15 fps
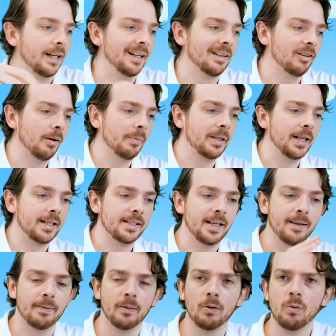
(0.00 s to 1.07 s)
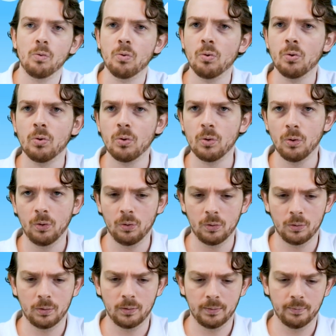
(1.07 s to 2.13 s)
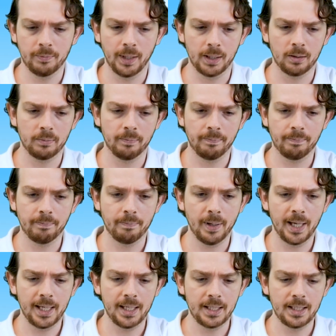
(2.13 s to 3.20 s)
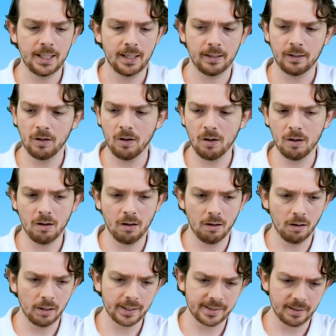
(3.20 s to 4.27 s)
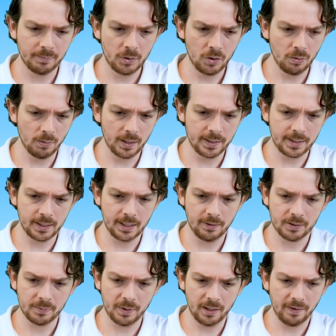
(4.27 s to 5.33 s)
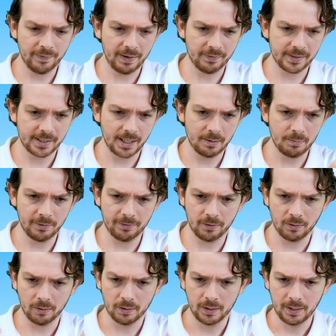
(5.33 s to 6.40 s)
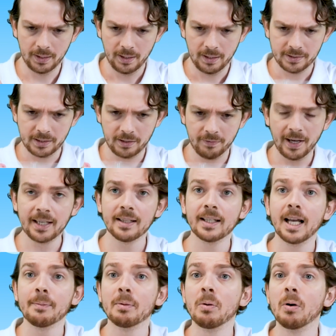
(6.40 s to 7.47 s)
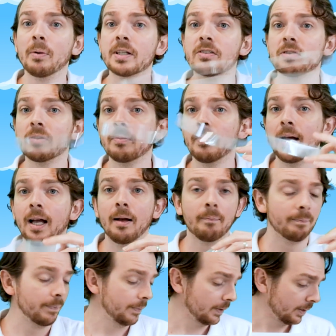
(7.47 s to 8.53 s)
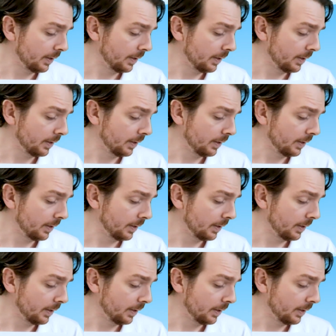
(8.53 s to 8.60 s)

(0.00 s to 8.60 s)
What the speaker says: I've got my next set. Ooh, Albania. Oh, there's some new ones in here as well I've never seen before. So they've added a couple more ones from